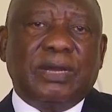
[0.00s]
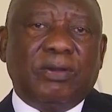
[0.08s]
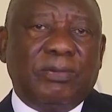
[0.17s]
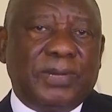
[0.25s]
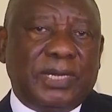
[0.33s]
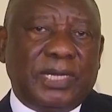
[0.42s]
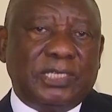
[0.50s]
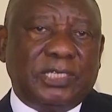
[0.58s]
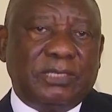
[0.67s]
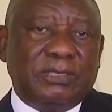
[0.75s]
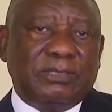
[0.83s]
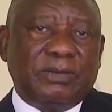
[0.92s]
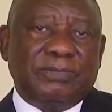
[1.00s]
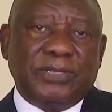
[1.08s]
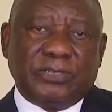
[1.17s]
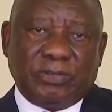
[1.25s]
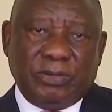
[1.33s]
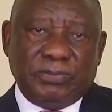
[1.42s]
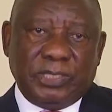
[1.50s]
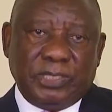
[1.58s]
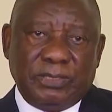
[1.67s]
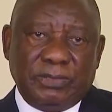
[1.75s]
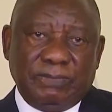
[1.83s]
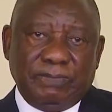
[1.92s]
recommendations of this
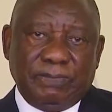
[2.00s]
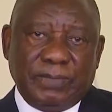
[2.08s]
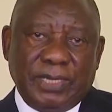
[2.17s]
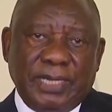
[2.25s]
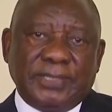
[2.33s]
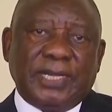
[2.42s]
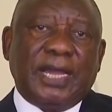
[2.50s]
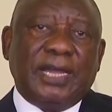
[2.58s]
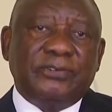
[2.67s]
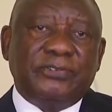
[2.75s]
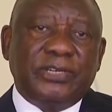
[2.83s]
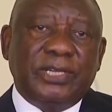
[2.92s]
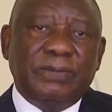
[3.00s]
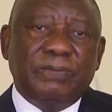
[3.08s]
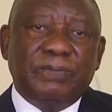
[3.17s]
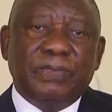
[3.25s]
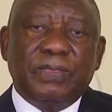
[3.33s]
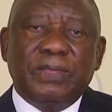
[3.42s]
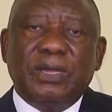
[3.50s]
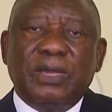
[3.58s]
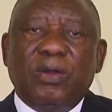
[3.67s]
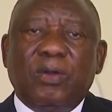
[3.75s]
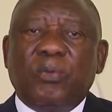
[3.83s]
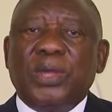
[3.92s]
commission. As a country,
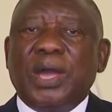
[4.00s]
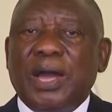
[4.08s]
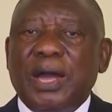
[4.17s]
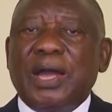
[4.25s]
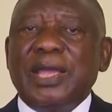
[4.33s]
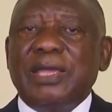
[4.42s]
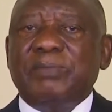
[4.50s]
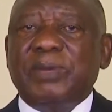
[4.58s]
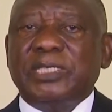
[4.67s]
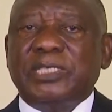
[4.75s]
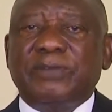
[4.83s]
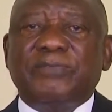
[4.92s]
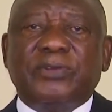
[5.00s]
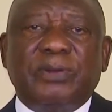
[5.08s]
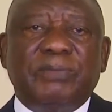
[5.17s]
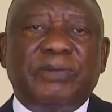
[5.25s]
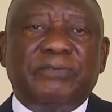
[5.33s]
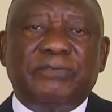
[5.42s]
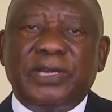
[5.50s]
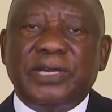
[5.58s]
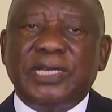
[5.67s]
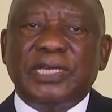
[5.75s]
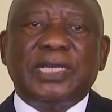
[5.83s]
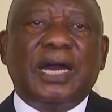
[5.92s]
we are emerging from a
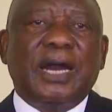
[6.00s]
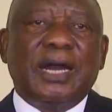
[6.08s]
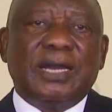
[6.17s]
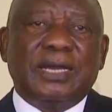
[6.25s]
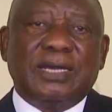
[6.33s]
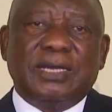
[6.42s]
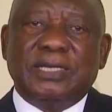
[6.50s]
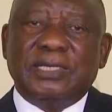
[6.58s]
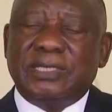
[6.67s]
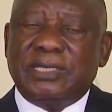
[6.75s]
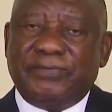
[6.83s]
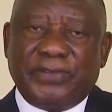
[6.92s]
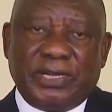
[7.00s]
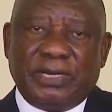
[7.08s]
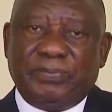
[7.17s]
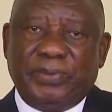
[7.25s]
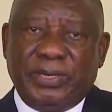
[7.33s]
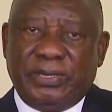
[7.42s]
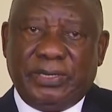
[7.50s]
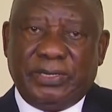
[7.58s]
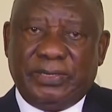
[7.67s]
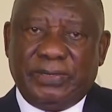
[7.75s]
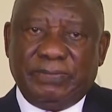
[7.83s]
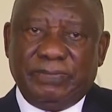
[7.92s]
very dark and difficult
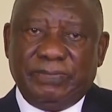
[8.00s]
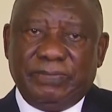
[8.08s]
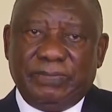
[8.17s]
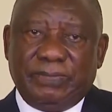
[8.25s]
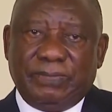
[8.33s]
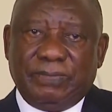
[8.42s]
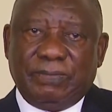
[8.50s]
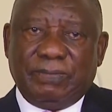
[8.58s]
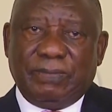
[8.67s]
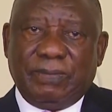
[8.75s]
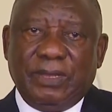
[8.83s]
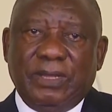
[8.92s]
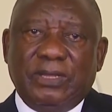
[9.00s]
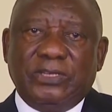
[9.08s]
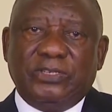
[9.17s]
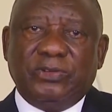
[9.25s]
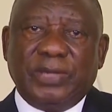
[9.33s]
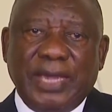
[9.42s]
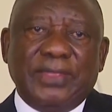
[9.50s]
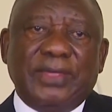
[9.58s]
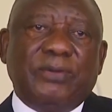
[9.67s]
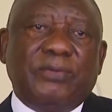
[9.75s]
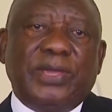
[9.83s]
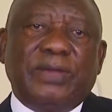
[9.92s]
period.
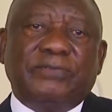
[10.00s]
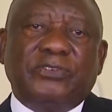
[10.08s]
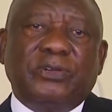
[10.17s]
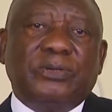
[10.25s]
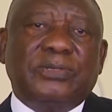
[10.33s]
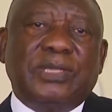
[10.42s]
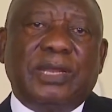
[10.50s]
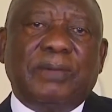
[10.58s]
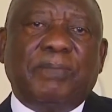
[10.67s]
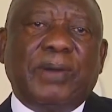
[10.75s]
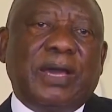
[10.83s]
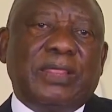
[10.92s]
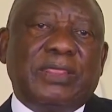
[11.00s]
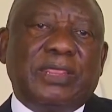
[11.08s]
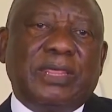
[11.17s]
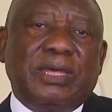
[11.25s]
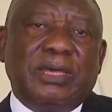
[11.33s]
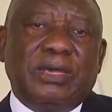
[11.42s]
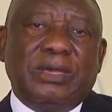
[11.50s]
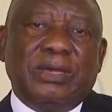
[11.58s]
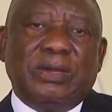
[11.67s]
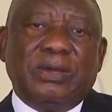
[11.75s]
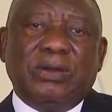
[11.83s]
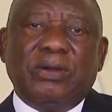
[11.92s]
Together, we have chosen a path
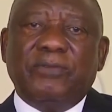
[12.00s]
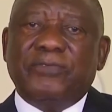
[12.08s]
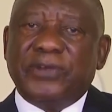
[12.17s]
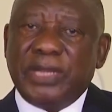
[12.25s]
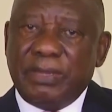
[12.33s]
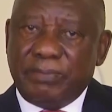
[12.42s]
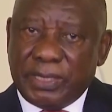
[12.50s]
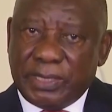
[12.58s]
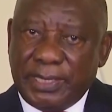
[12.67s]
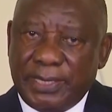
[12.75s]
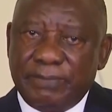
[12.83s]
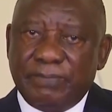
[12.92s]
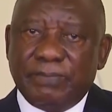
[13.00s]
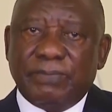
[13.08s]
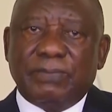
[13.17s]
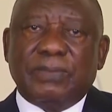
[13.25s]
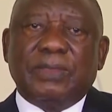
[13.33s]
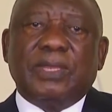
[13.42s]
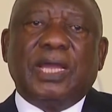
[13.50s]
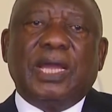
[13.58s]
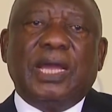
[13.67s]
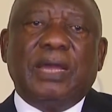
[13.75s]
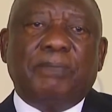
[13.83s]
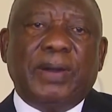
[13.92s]
of rebuilding,
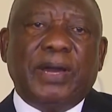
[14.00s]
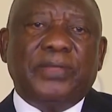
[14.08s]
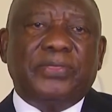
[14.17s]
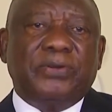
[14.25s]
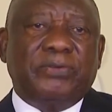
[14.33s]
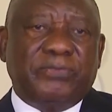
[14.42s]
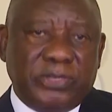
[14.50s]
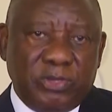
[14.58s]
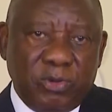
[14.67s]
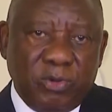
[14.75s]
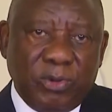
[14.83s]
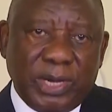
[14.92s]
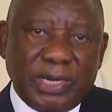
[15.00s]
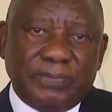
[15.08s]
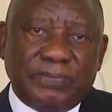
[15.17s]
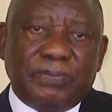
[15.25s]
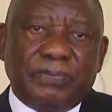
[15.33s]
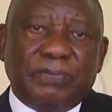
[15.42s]
a path of renewal,